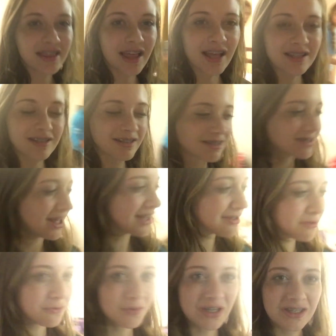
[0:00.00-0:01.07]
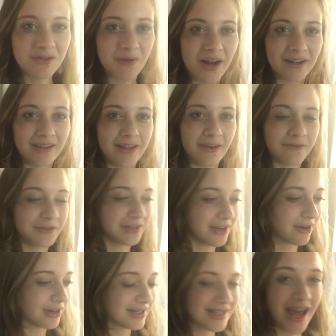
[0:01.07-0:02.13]
That's that's what we do at eleven
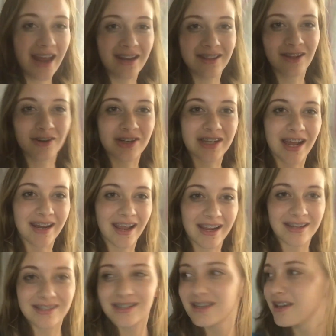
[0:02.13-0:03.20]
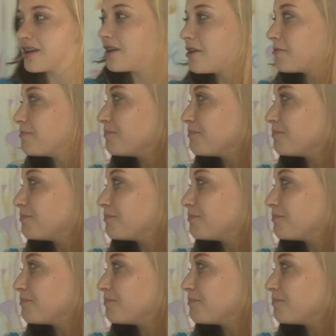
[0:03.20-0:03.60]
or at ten thirty at night. Here.